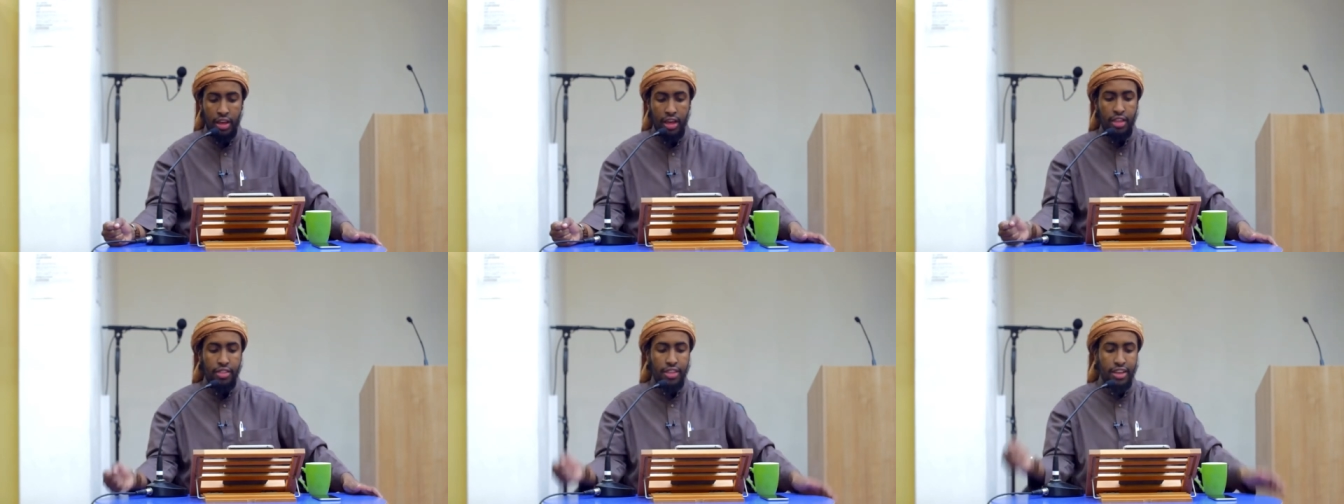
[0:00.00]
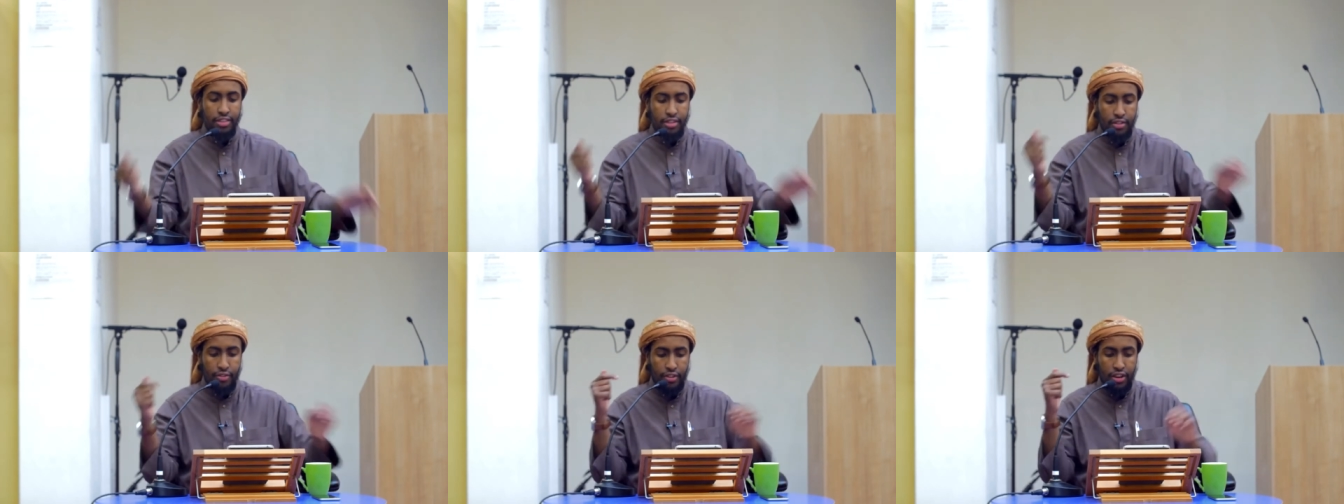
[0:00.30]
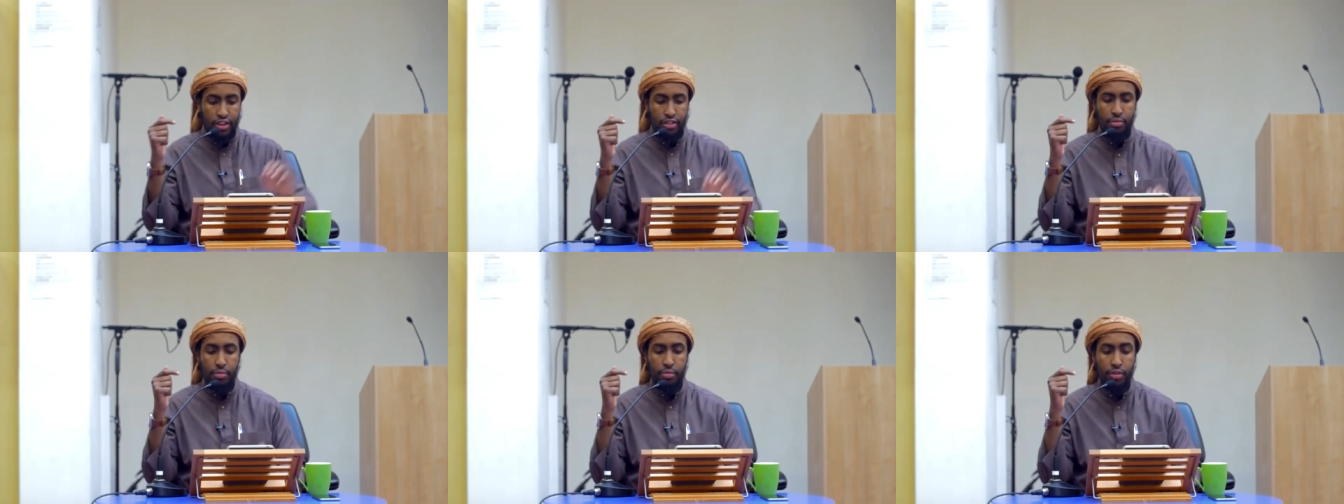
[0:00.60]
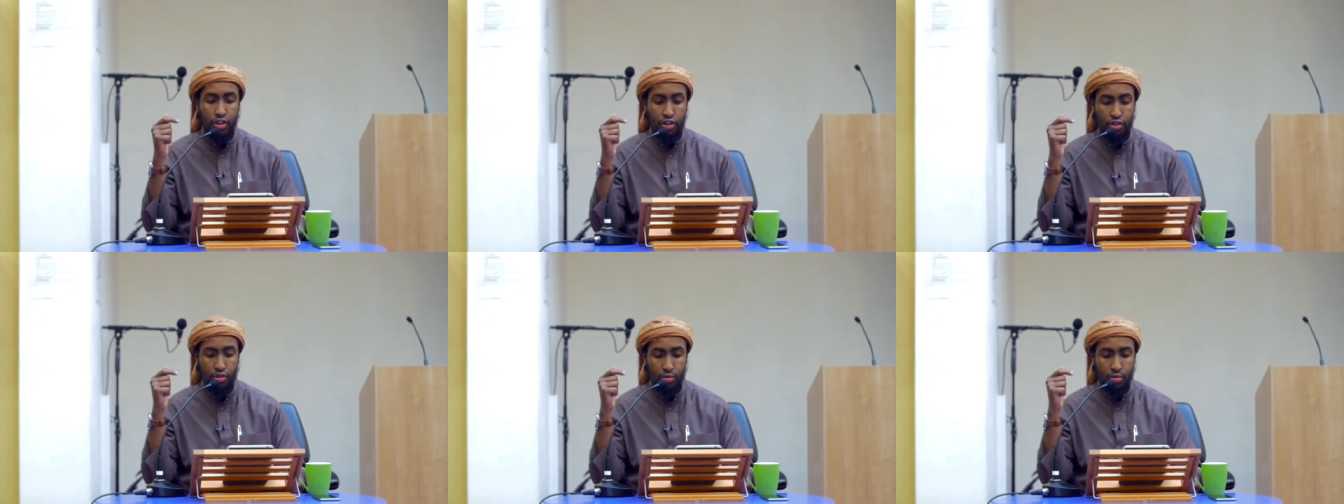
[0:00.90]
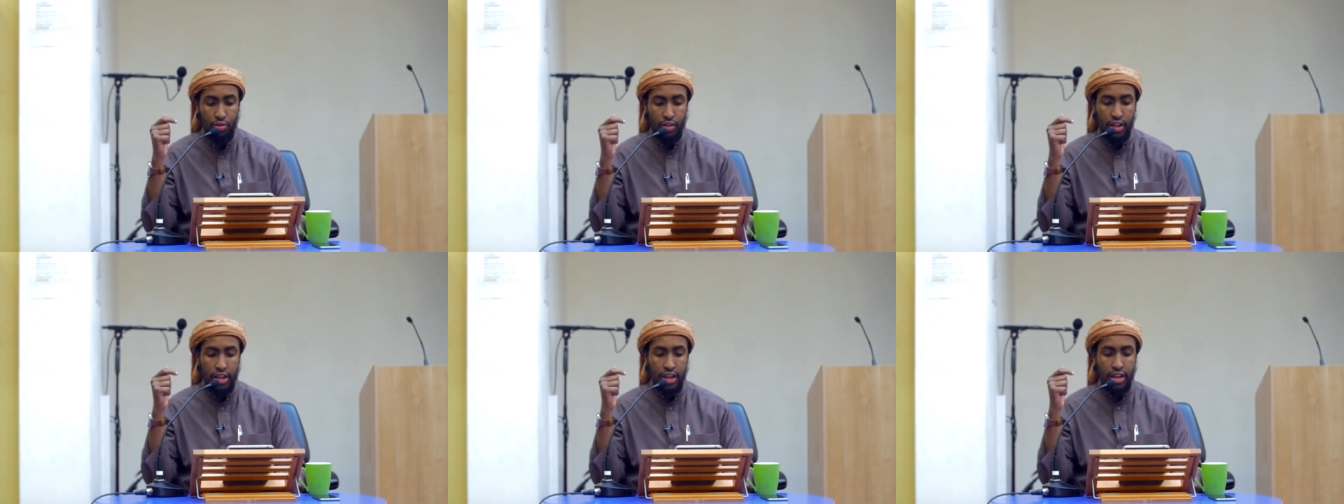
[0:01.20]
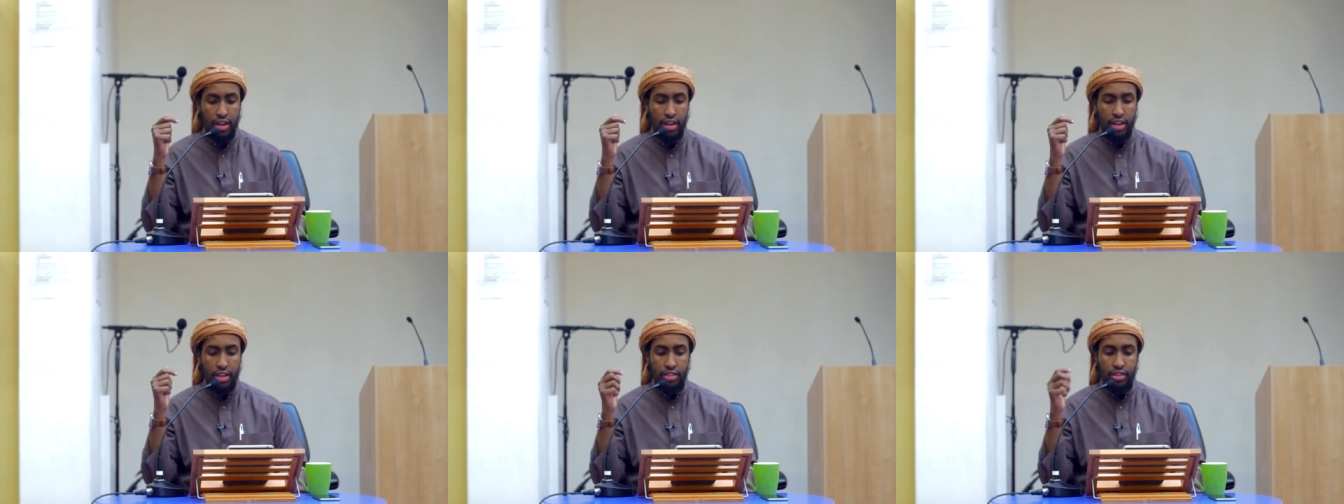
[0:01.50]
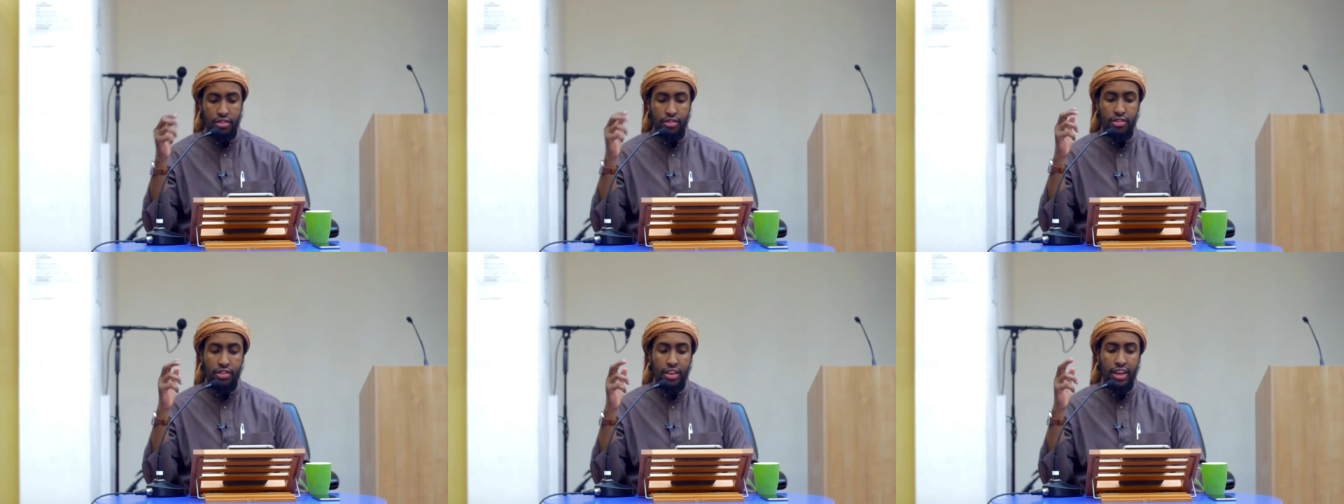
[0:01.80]
That's the first issue.
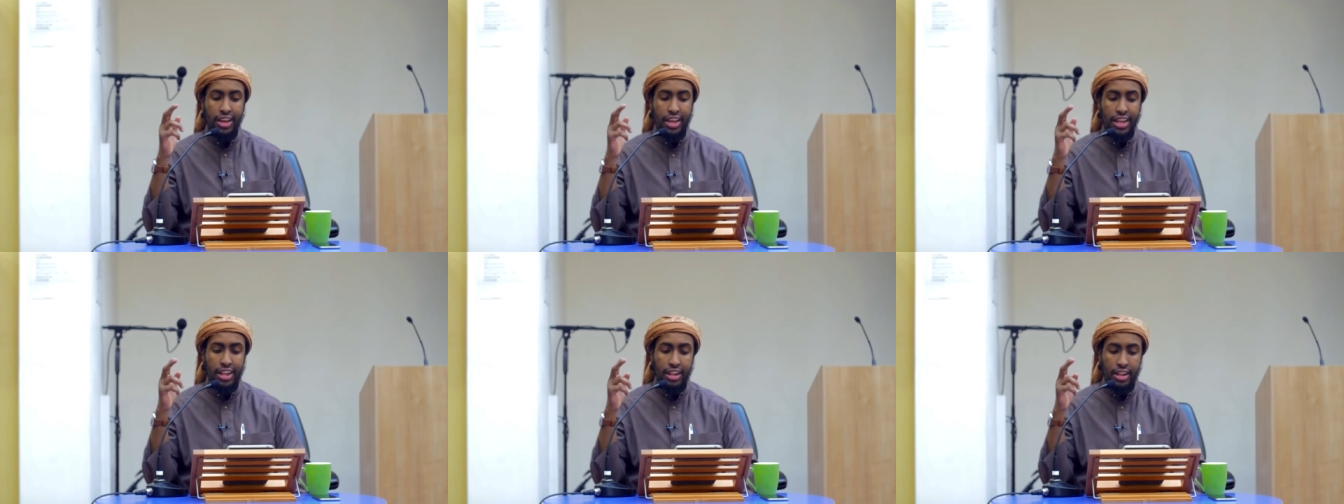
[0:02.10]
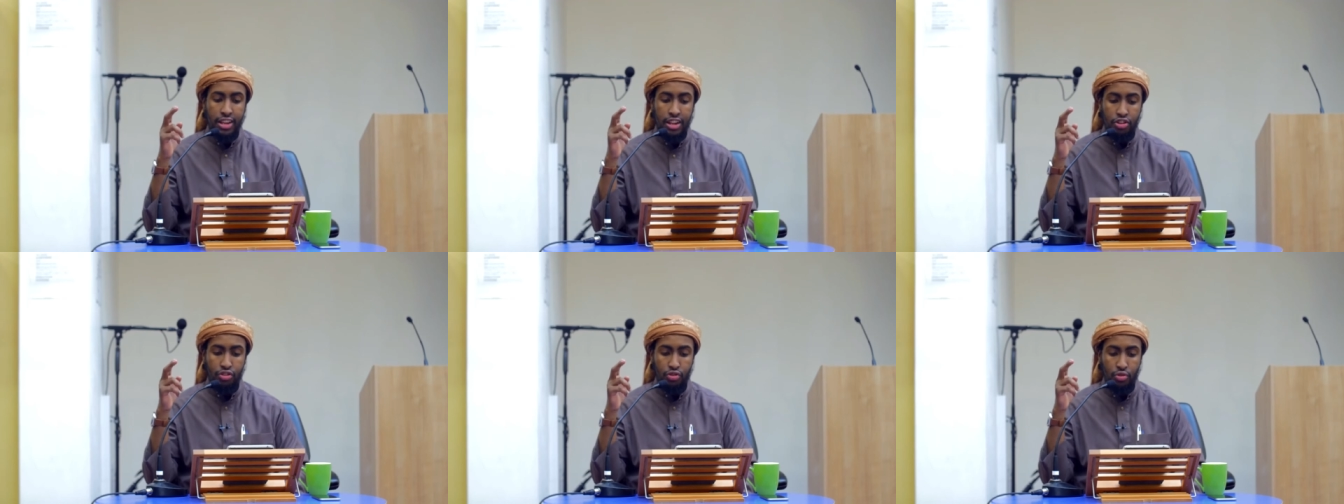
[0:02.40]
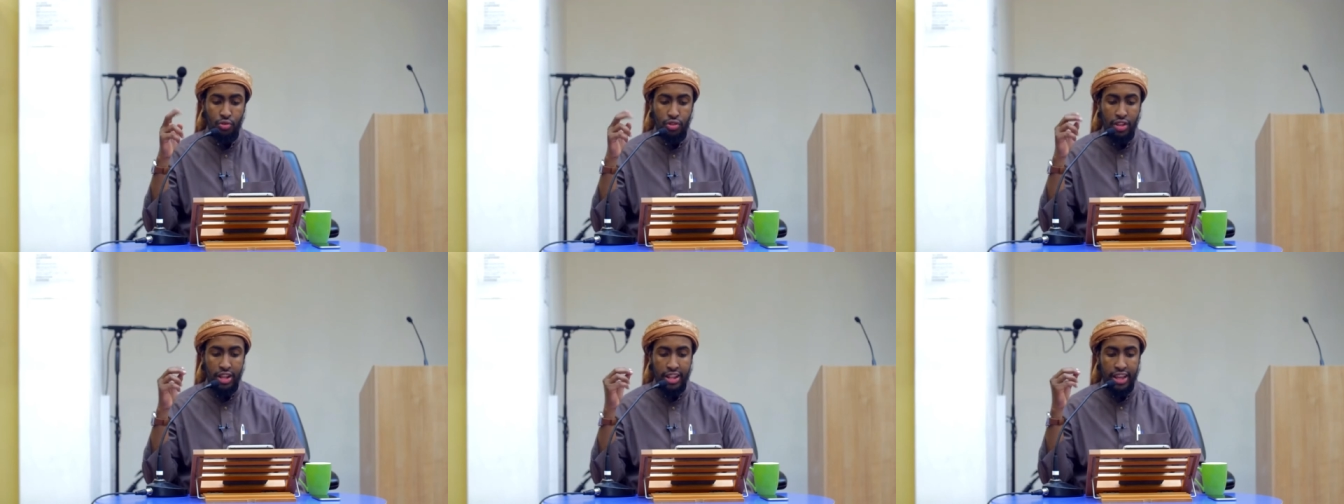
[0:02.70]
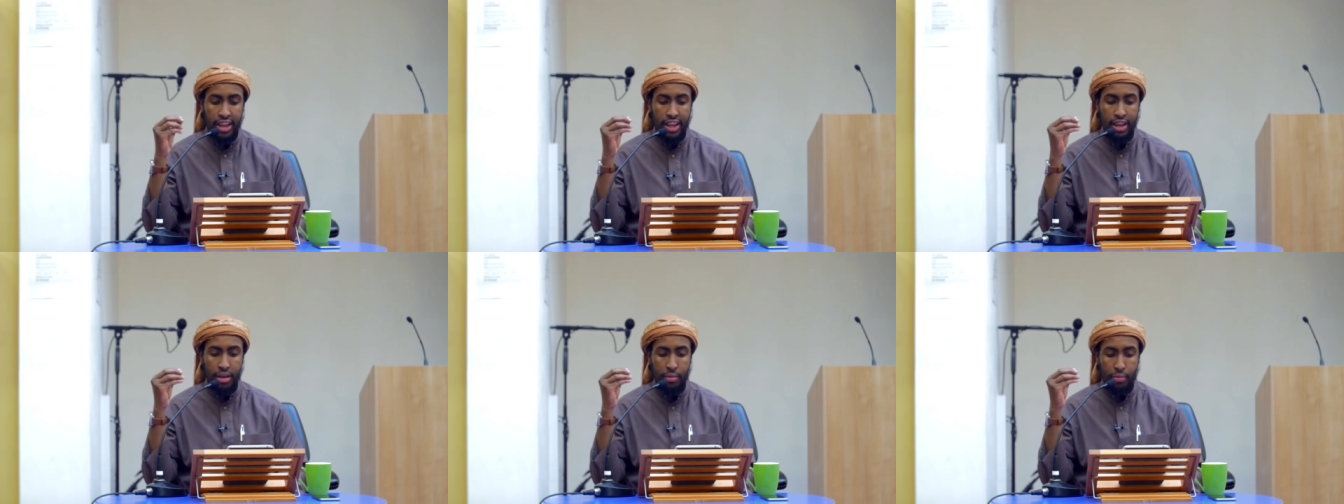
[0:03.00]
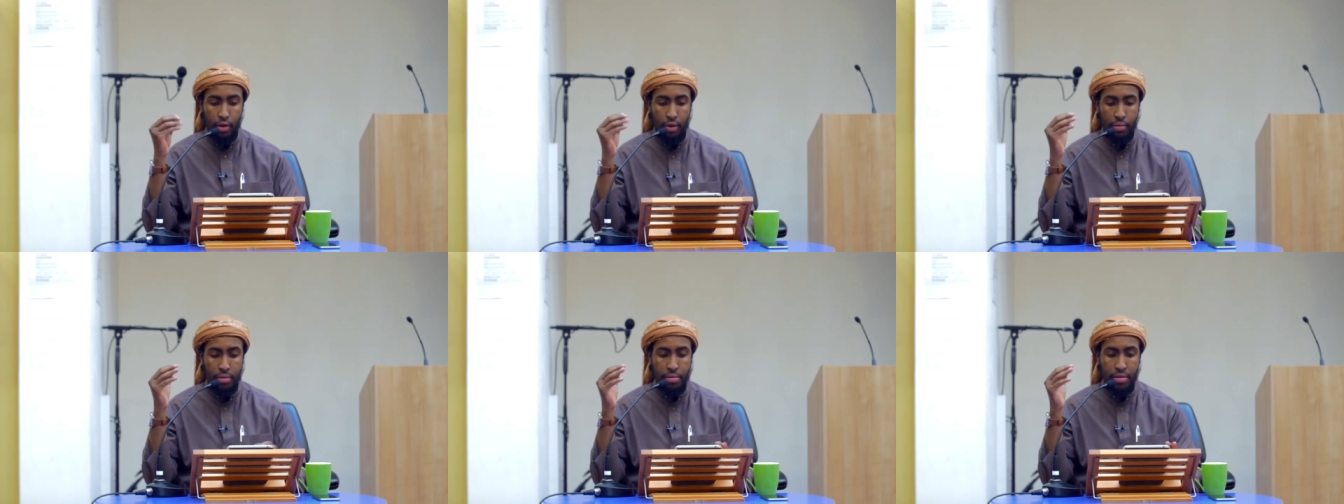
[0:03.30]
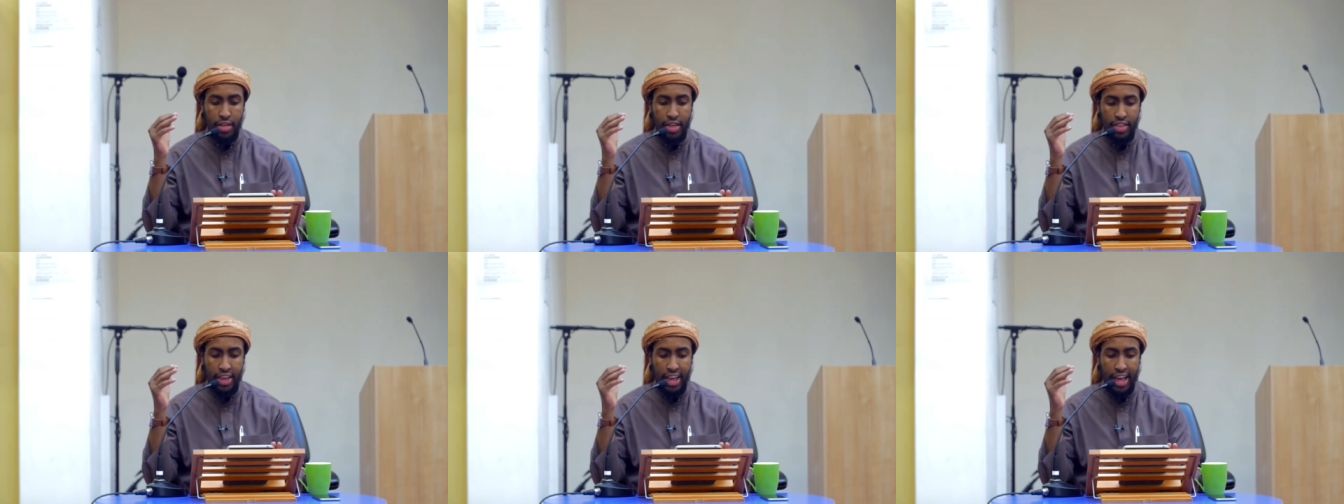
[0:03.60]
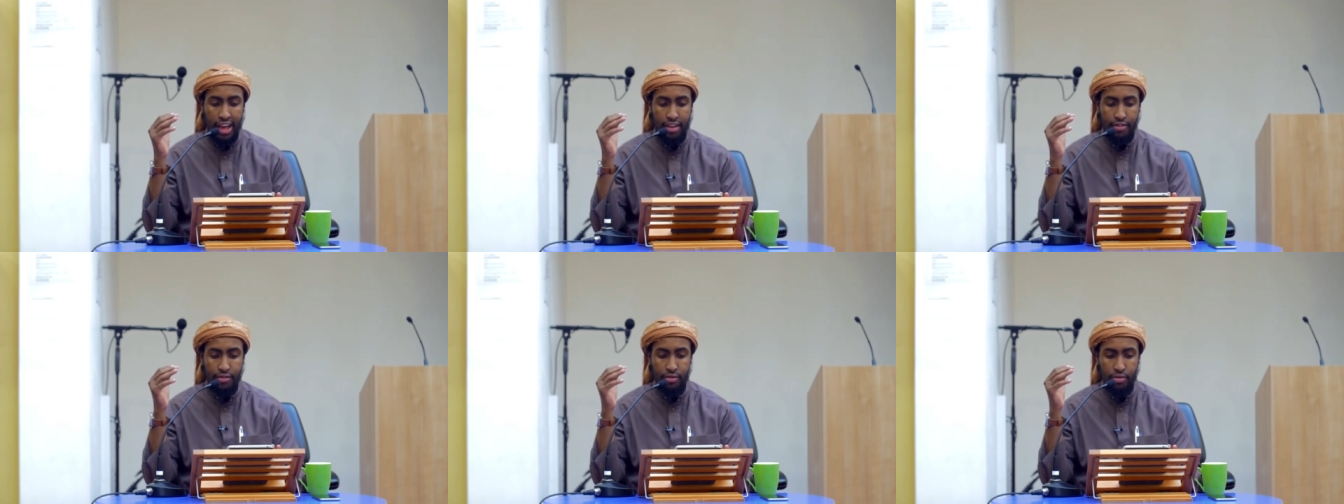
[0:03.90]
The second issue that they problem that they
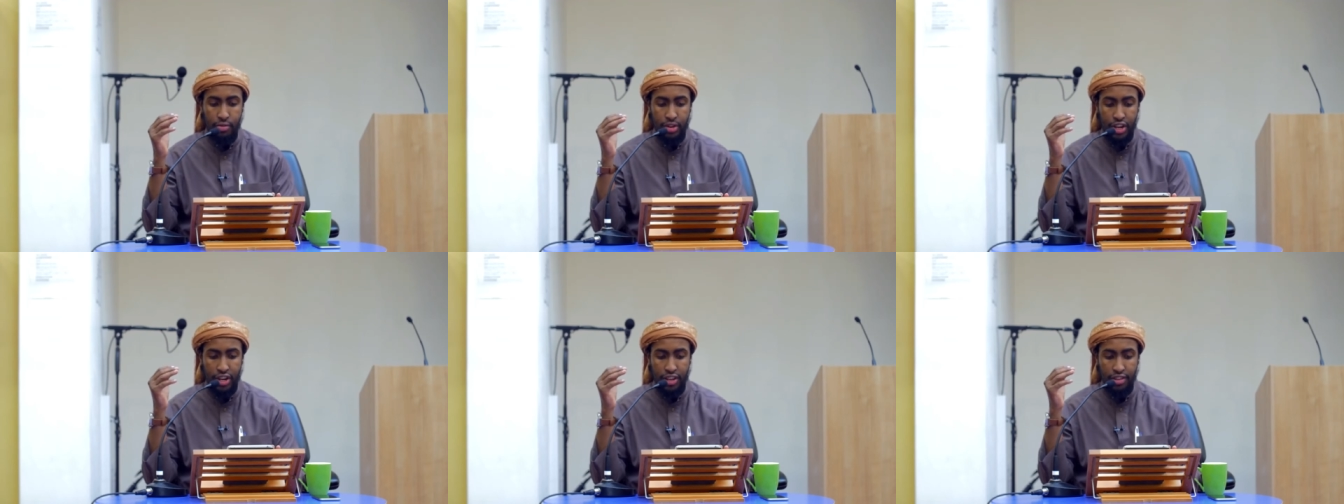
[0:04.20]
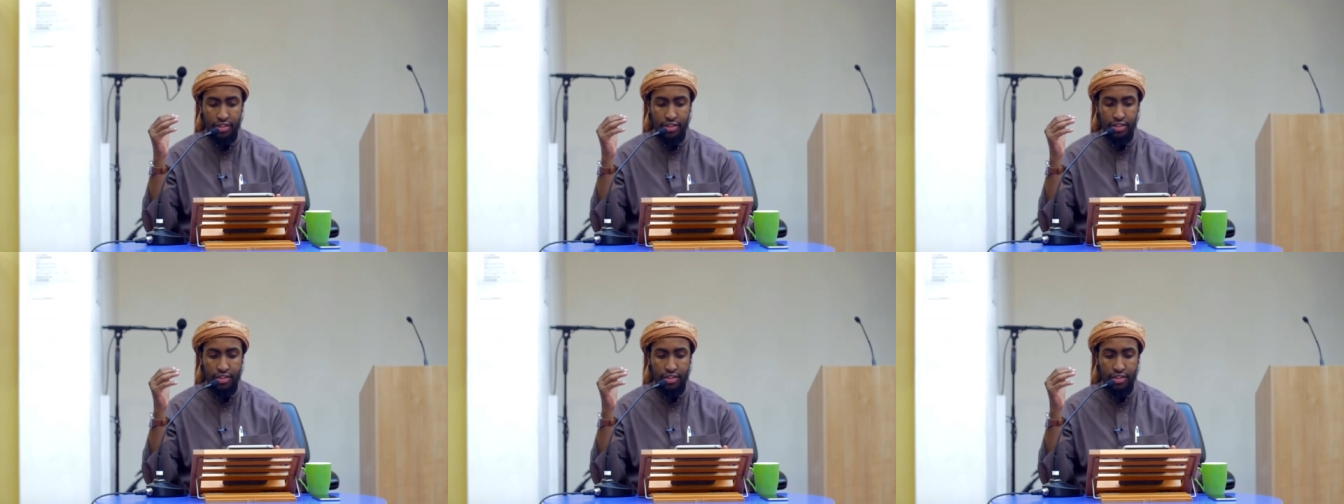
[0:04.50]
have, which is,